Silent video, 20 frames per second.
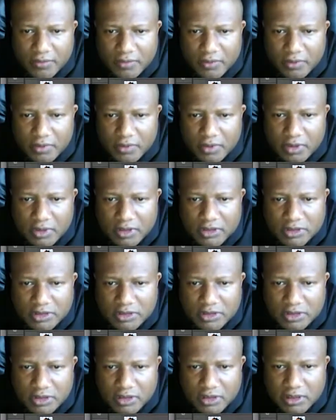Let's see.
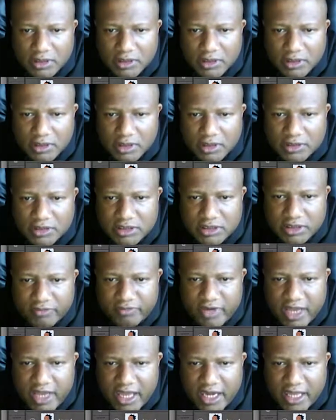Let's see if Daddy
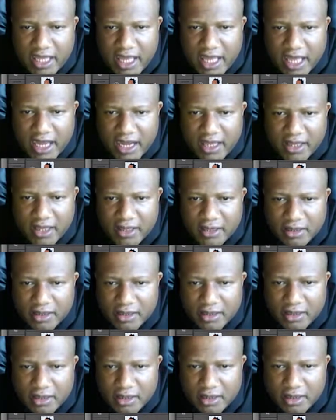got it.
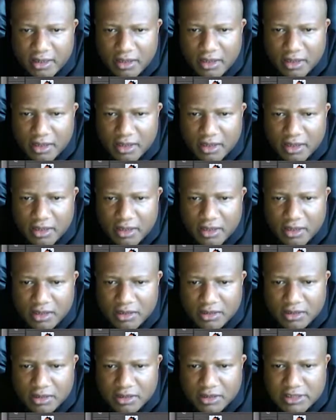Does
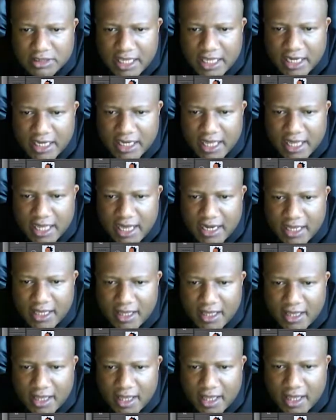Daddy got it?
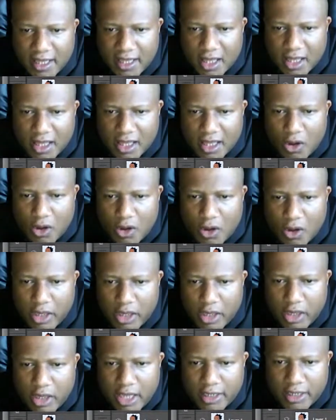Oh yeah,
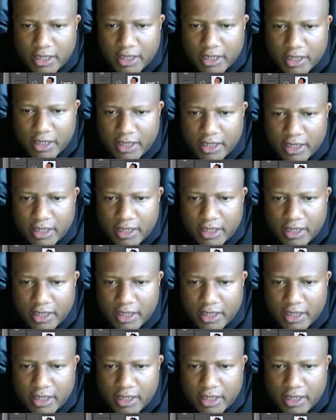Daddy got it,